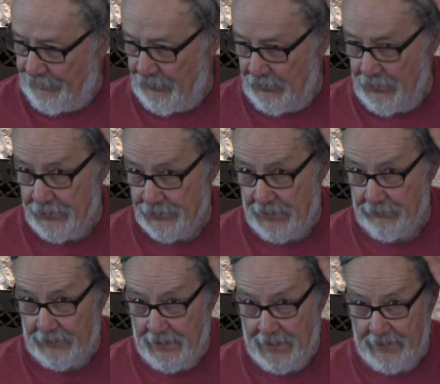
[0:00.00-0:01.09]
few years that
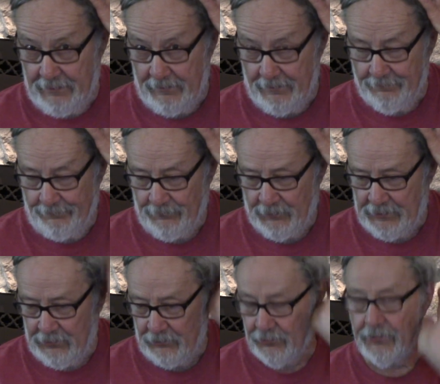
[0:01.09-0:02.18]
we hunted them, we
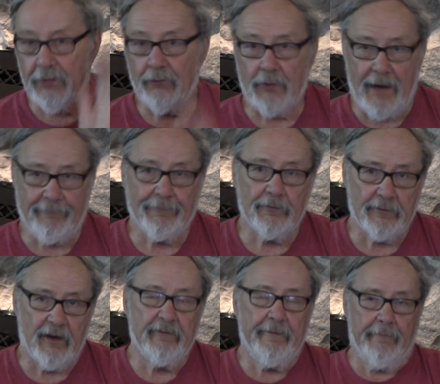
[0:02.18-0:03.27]
used rifles,
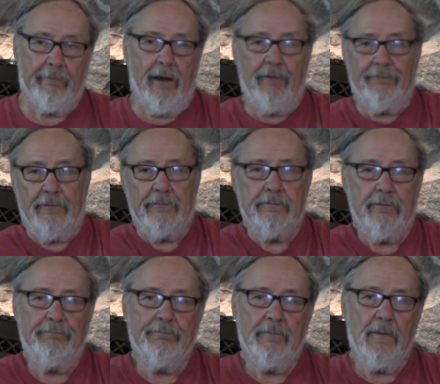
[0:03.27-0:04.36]
our deer rifles,
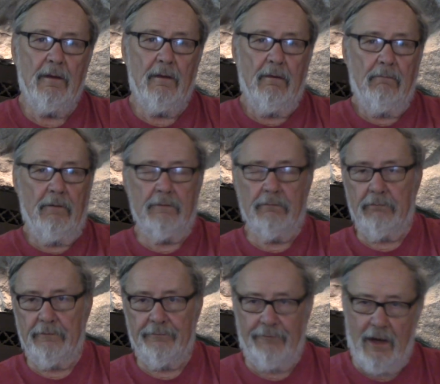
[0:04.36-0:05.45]
which
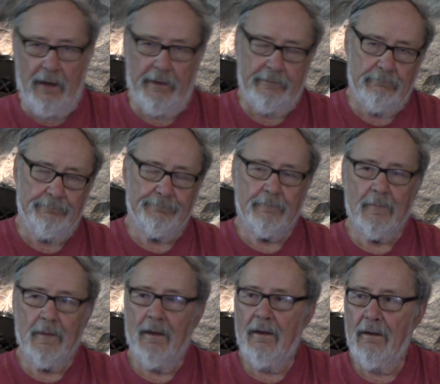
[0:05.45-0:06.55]
was fine.
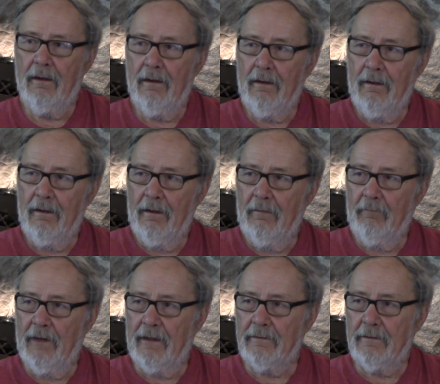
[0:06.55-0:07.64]

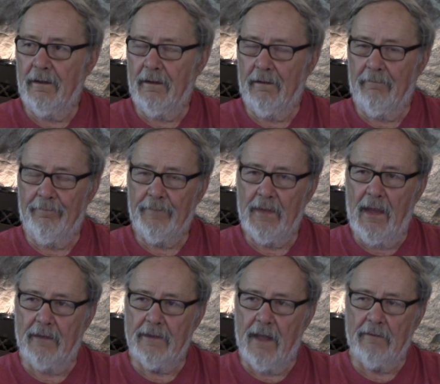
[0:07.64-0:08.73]
But
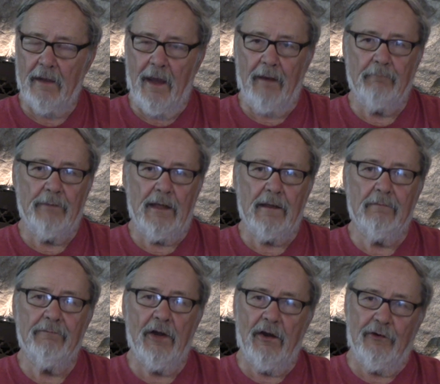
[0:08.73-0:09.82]
at that time, being
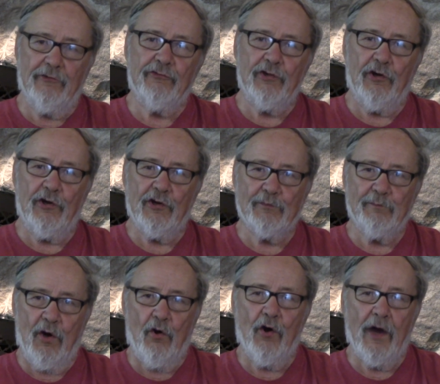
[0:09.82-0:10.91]
very serious
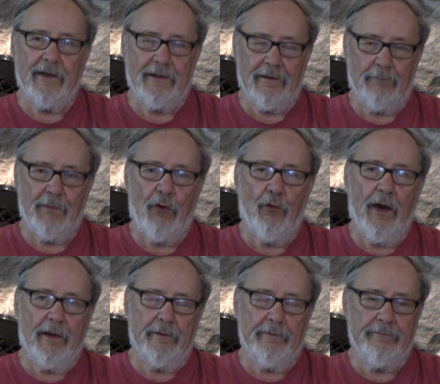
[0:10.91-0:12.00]
bow
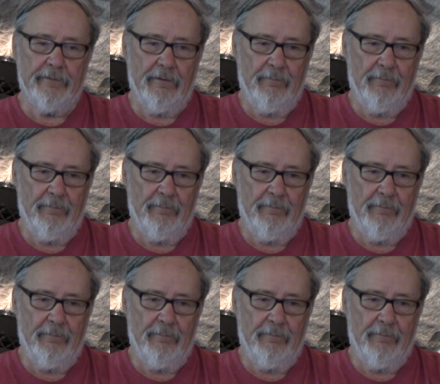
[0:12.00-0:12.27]
hunters,